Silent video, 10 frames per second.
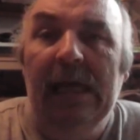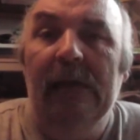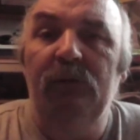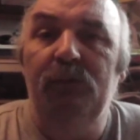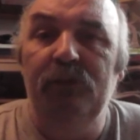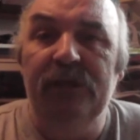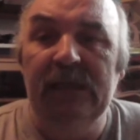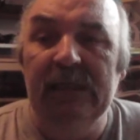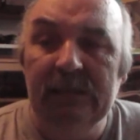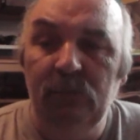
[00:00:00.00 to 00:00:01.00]
It was
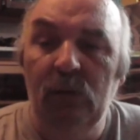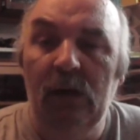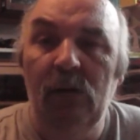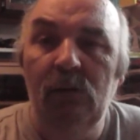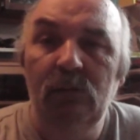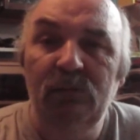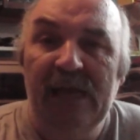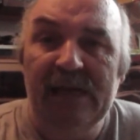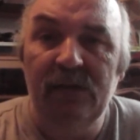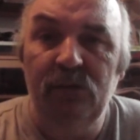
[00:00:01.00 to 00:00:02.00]
pretty well
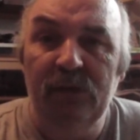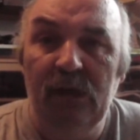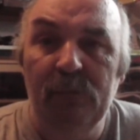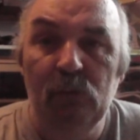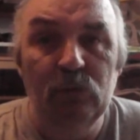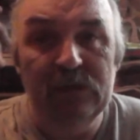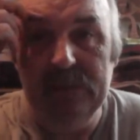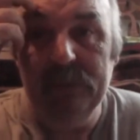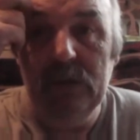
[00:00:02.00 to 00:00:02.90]
knackered when I bought it,